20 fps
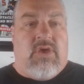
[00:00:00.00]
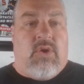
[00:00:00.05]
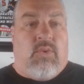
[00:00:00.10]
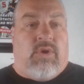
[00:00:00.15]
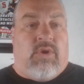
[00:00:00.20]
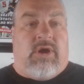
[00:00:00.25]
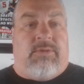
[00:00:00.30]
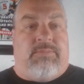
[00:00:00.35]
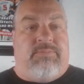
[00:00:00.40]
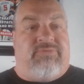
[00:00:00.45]

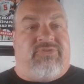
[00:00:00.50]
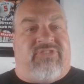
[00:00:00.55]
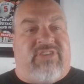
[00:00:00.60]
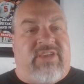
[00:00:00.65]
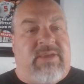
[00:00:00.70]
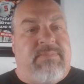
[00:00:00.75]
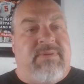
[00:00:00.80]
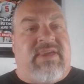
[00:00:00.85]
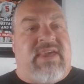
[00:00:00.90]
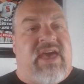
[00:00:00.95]
Well,
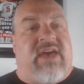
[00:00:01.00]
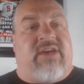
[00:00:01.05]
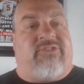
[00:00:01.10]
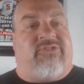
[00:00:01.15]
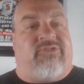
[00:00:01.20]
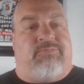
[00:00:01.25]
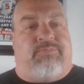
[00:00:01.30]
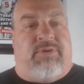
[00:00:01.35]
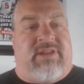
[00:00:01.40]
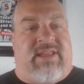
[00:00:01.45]

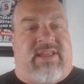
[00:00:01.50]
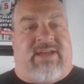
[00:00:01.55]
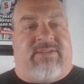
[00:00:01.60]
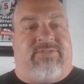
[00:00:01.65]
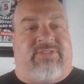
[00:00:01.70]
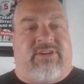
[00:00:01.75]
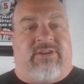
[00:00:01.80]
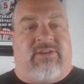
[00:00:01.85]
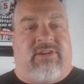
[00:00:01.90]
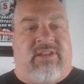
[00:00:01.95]
CBS put
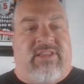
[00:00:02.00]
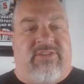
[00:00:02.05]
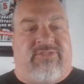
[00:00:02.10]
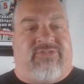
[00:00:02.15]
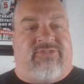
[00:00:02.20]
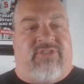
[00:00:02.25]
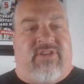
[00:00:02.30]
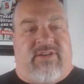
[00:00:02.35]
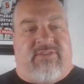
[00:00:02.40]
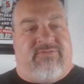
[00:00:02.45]
out their
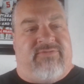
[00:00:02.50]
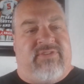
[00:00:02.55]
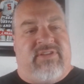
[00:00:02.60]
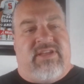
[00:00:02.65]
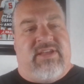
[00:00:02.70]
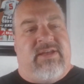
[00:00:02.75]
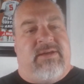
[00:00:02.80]
list of